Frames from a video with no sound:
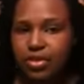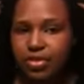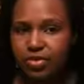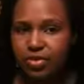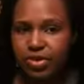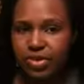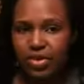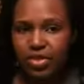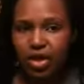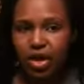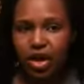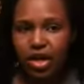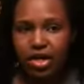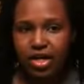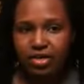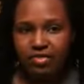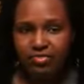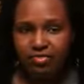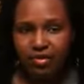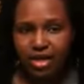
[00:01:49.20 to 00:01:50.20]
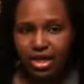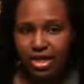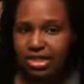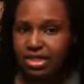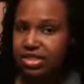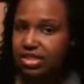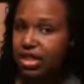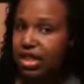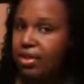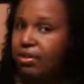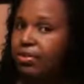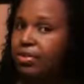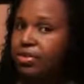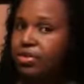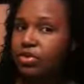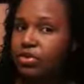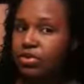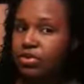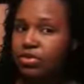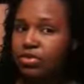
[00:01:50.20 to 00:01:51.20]
result of my
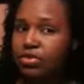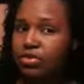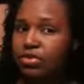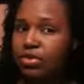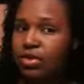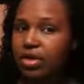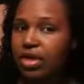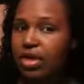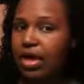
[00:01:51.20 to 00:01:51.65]
shampoo.